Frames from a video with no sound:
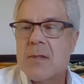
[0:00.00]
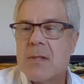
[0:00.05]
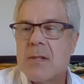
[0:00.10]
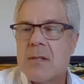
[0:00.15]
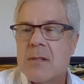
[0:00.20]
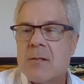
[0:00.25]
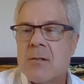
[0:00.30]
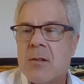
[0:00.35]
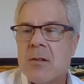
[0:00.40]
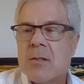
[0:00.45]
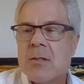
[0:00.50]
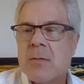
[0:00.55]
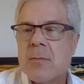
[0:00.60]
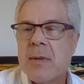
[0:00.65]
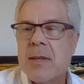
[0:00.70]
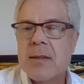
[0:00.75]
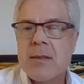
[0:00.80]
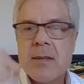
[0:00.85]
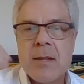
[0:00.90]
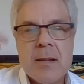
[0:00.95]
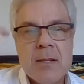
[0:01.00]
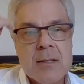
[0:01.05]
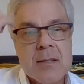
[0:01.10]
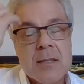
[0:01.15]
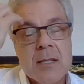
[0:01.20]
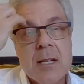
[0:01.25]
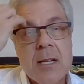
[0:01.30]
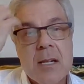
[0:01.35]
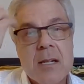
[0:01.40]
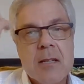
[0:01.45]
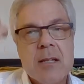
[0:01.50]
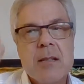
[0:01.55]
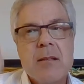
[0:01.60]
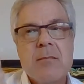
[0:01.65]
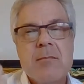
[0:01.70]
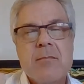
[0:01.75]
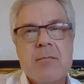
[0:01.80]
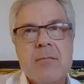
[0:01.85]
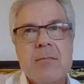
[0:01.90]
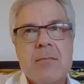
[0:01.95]
So those are the big things.
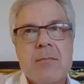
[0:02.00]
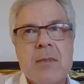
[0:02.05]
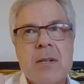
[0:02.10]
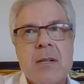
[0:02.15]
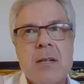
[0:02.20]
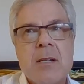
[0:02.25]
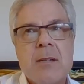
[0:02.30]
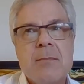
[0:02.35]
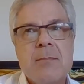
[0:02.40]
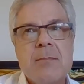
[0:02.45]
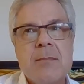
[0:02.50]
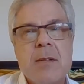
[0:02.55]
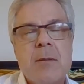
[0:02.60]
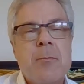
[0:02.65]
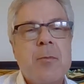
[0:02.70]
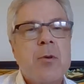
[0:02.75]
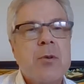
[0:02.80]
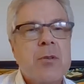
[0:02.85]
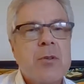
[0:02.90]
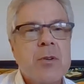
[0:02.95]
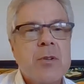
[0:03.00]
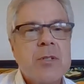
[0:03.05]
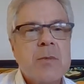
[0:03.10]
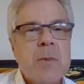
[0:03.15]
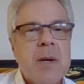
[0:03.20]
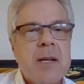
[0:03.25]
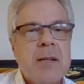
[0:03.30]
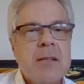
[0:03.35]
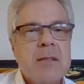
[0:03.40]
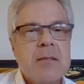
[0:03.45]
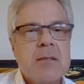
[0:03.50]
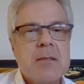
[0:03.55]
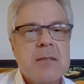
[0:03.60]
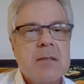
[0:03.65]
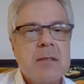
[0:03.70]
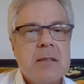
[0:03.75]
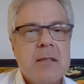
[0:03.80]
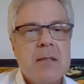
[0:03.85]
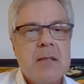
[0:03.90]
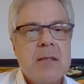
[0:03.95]
Important
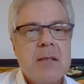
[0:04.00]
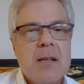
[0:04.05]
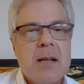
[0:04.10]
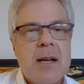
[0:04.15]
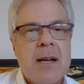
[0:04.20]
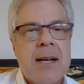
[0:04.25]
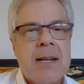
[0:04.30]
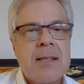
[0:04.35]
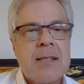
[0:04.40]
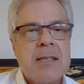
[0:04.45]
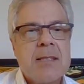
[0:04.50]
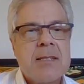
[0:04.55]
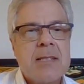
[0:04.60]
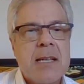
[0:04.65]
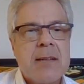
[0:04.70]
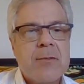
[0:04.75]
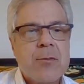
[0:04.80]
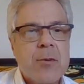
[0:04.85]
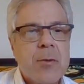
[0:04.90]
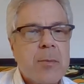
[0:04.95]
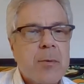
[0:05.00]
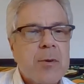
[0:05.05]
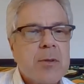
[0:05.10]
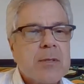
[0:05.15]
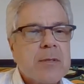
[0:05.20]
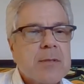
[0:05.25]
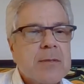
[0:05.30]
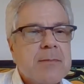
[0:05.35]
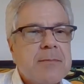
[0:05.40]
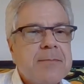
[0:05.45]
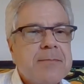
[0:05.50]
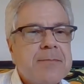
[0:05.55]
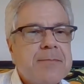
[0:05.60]
correspondence, IND safety reports.